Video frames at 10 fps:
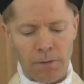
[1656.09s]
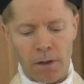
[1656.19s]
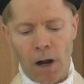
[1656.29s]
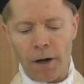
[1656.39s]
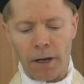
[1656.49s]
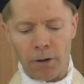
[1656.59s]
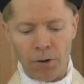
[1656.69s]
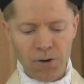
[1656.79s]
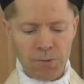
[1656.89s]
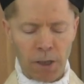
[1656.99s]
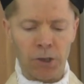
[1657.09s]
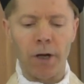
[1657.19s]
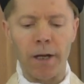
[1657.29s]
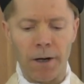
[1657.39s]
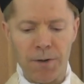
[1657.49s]
They're not heroes, but
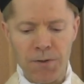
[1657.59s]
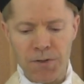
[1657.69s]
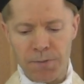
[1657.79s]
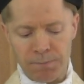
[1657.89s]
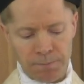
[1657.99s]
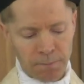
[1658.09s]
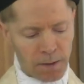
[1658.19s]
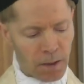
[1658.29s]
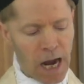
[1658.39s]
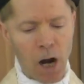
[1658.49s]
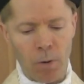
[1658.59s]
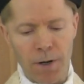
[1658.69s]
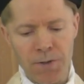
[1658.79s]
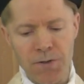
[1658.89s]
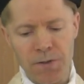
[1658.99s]
traitors,
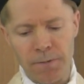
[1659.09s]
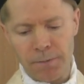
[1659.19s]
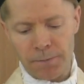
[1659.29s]
cowards.